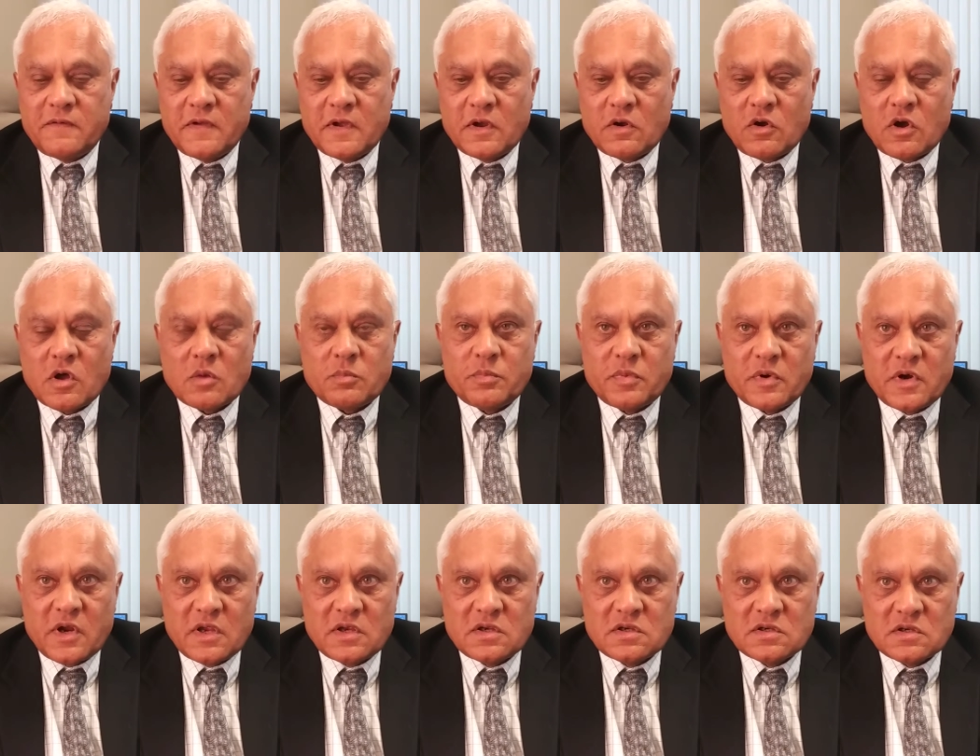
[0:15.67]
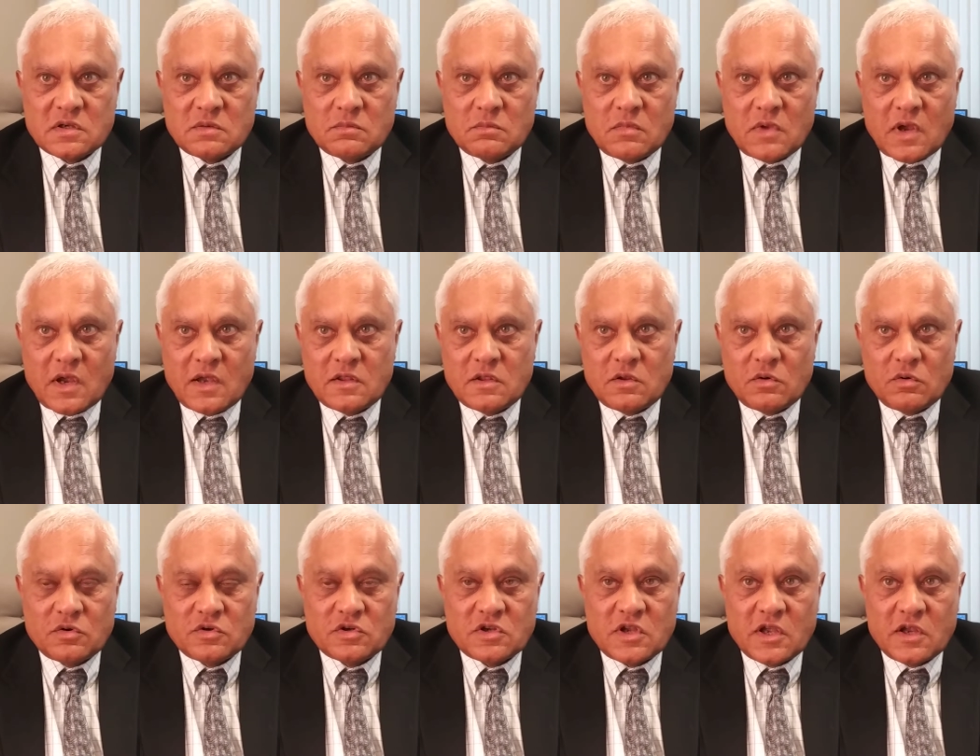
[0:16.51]
a corporation, either
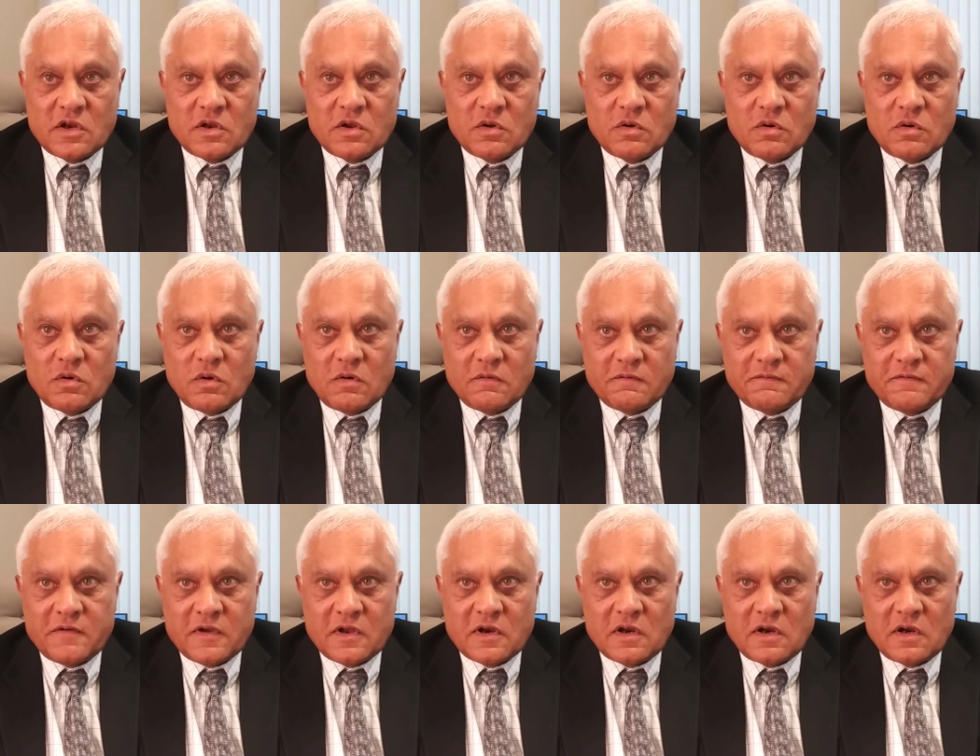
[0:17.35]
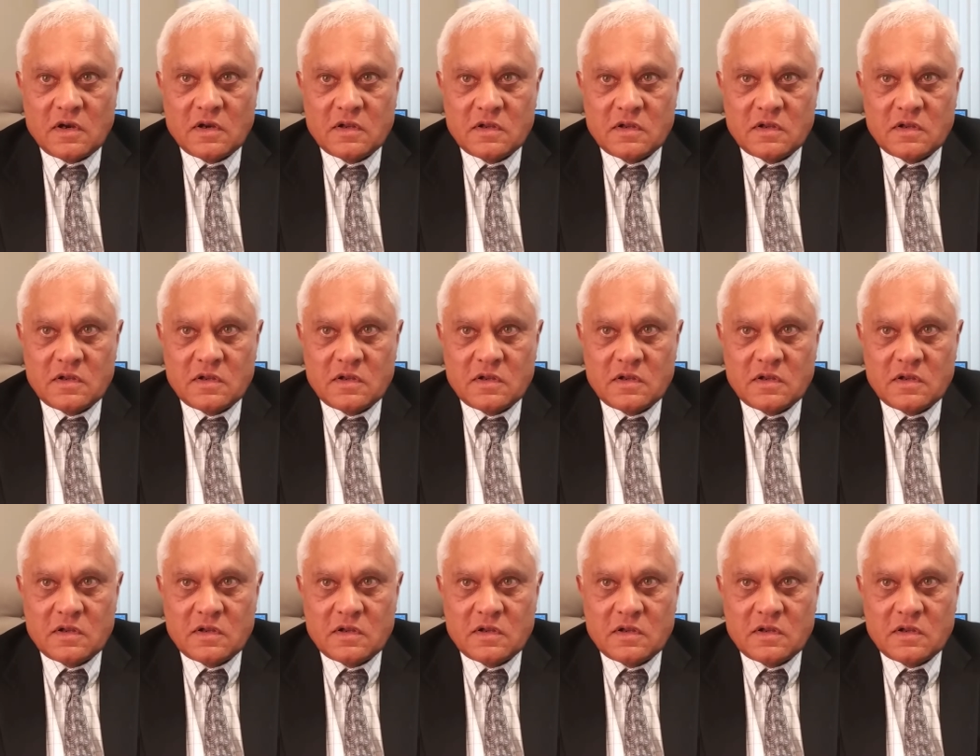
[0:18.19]
Ontario or federal.